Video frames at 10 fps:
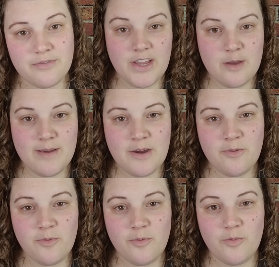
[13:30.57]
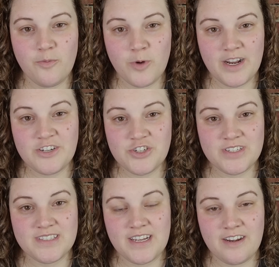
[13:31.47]
Think about what I
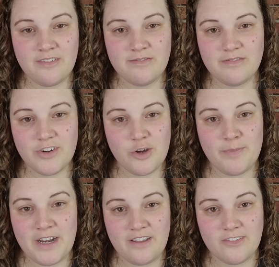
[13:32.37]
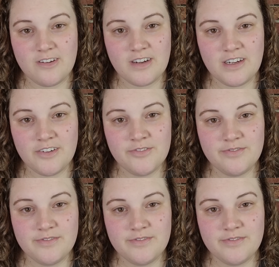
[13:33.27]
just said for a minute longer.